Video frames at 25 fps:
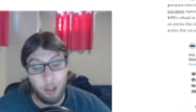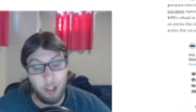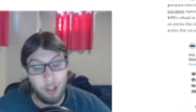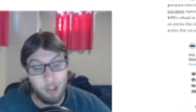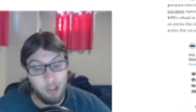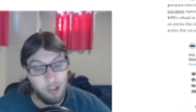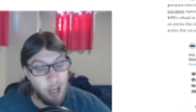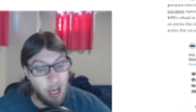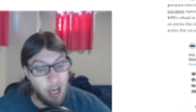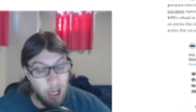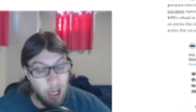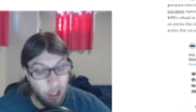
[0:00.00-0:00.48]

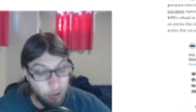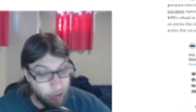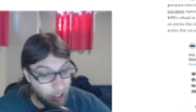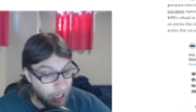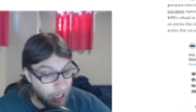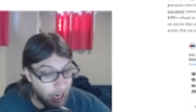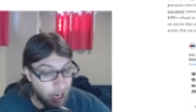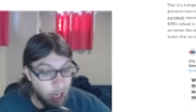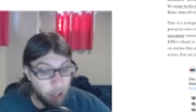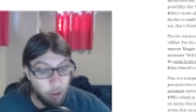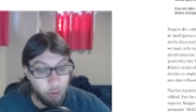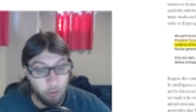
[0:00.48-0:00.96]
and how
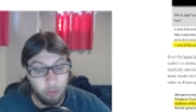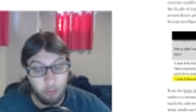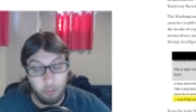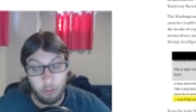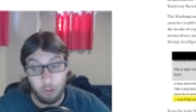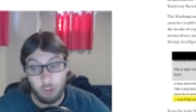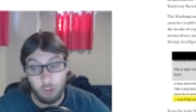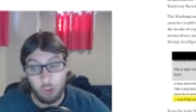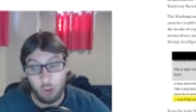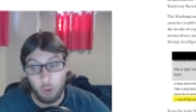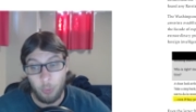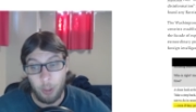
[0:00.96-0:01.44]
they handle the
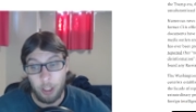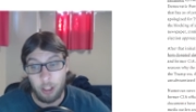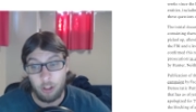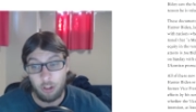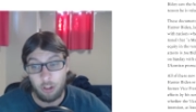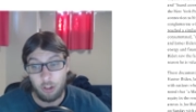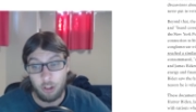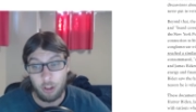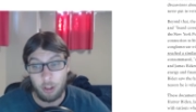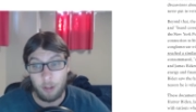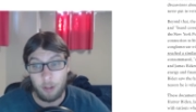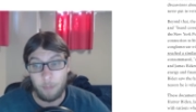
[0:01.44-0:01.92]

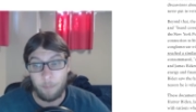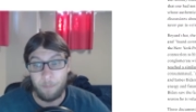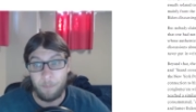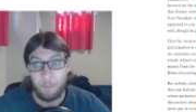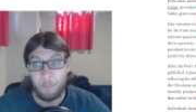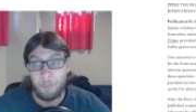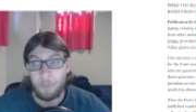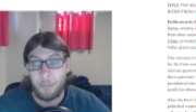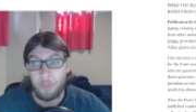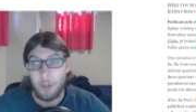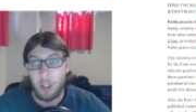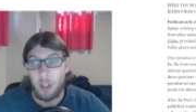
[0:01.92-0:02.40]
situation.
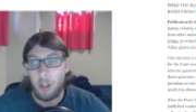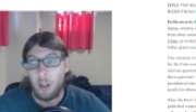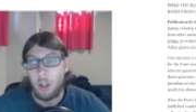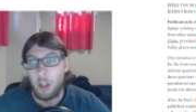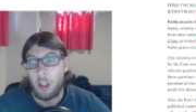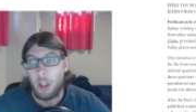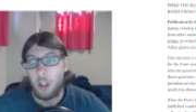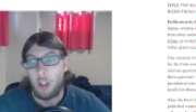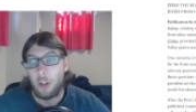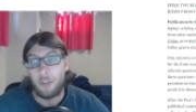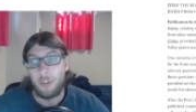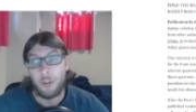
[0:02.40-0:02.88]

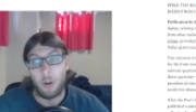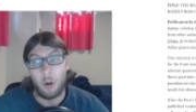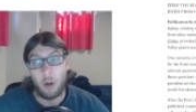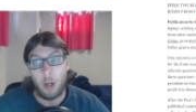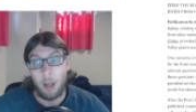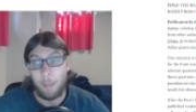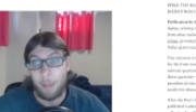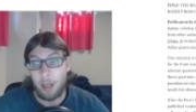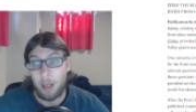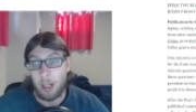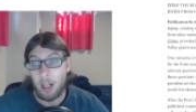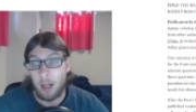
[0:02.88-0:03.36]

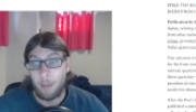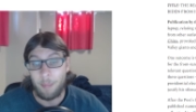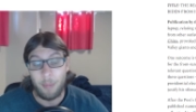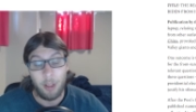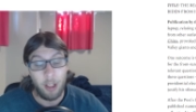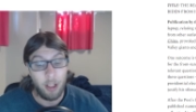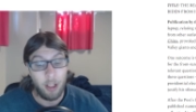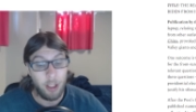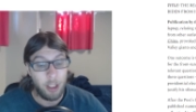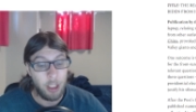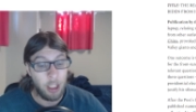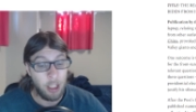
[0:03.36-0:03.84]
So, I mean, I'm
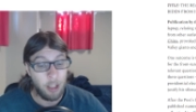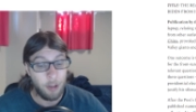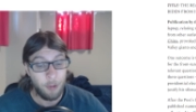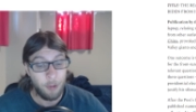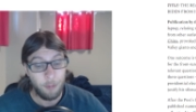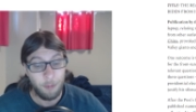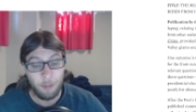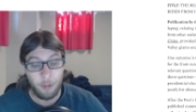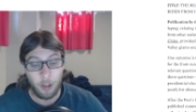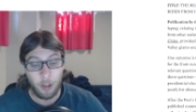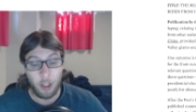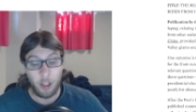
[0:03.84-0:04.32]
going to
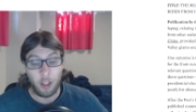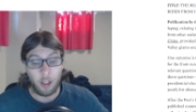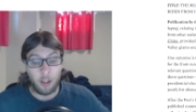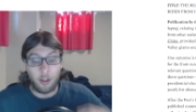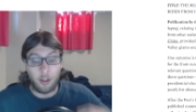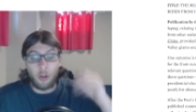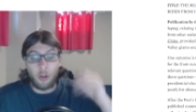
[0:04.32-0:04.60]
give a